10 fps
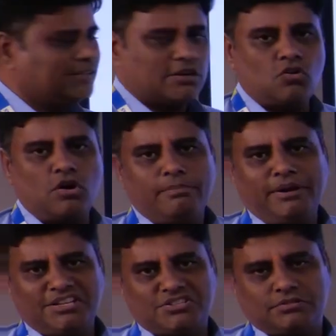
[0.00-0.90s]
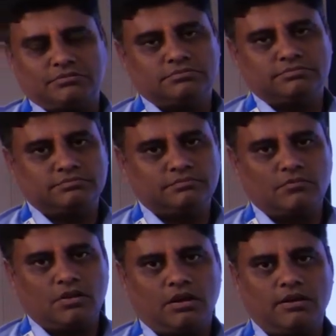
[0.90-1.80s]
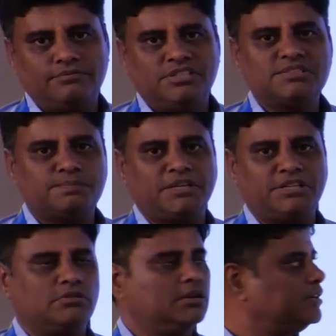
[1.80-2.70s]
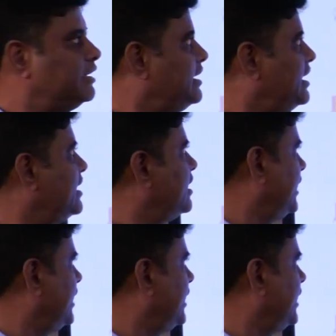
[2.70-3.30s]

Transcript: the combination of this particular area